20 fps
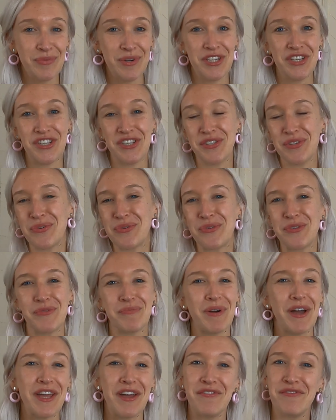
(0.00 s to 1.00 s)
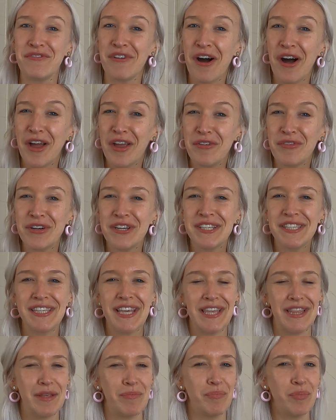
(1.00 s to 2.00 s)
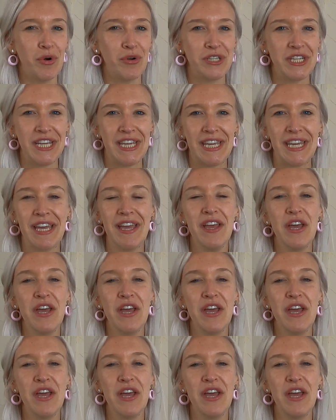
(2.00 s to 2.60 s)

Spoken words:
which is caused by a virus in the body.